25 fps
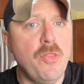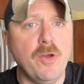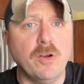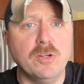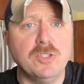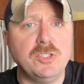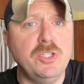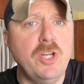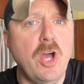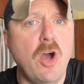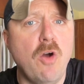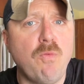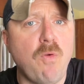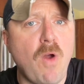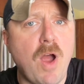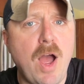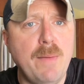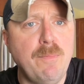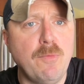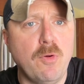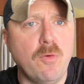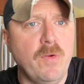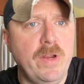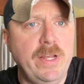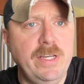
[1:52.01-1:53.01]
There's no
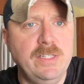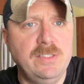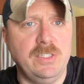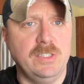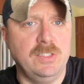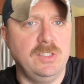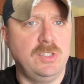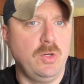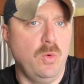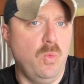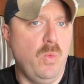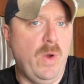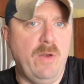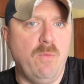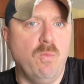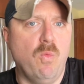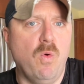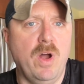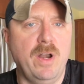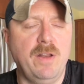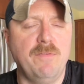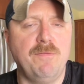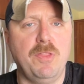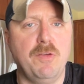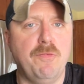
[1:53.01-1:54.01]
rhyme or reason to when
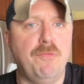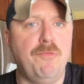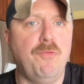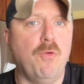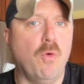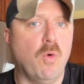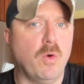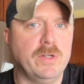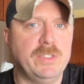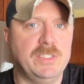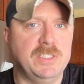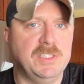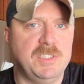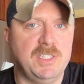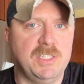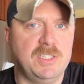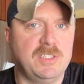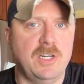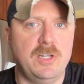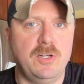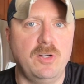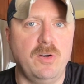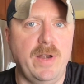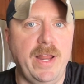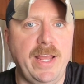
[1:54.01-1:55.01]
one of the 400 to
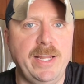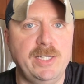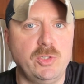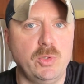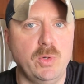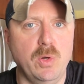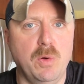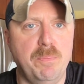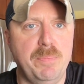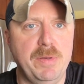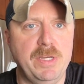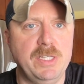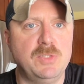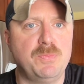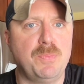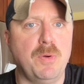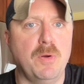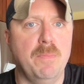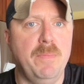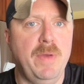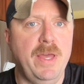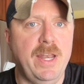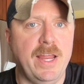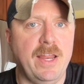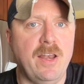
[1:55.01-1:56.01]
600 atrial beats
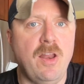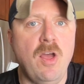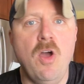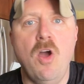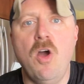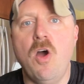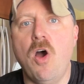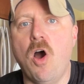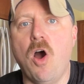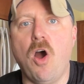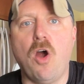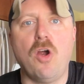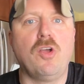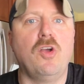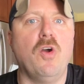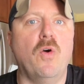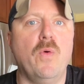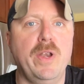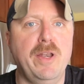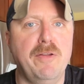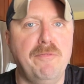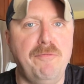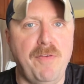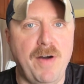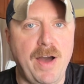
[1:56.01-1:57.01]
per minute are
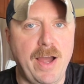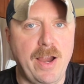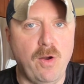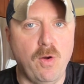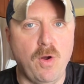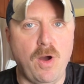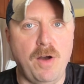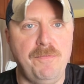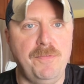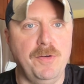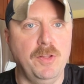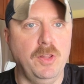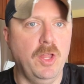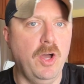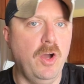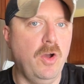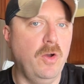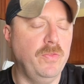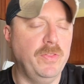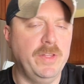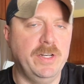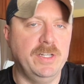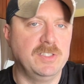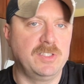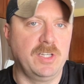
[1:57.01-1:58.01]
going to fire off a
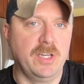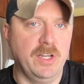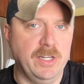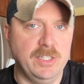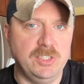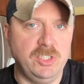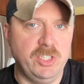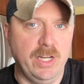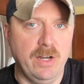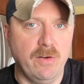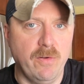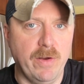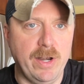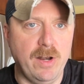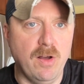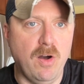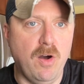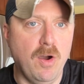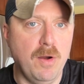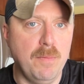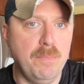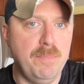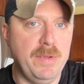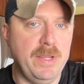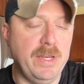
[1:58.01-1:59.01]
load that is going to generate a
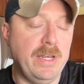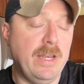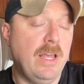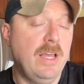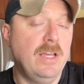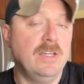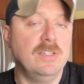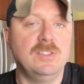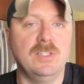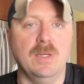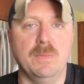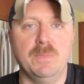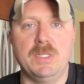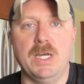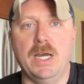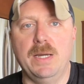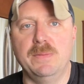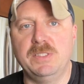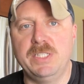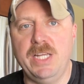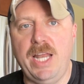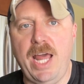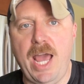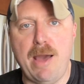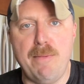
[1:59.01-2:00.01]
heartbeat.
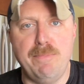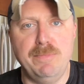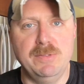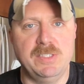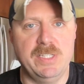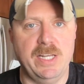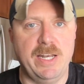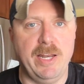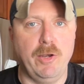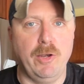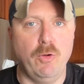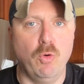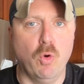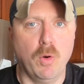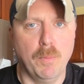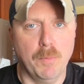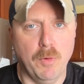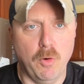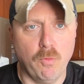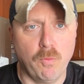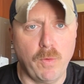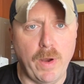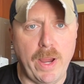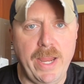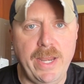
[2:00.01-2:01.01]
Sometimes it happens at a
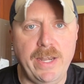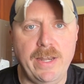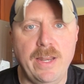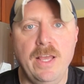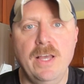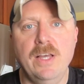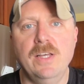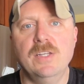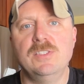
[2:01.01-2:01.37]
normal rate.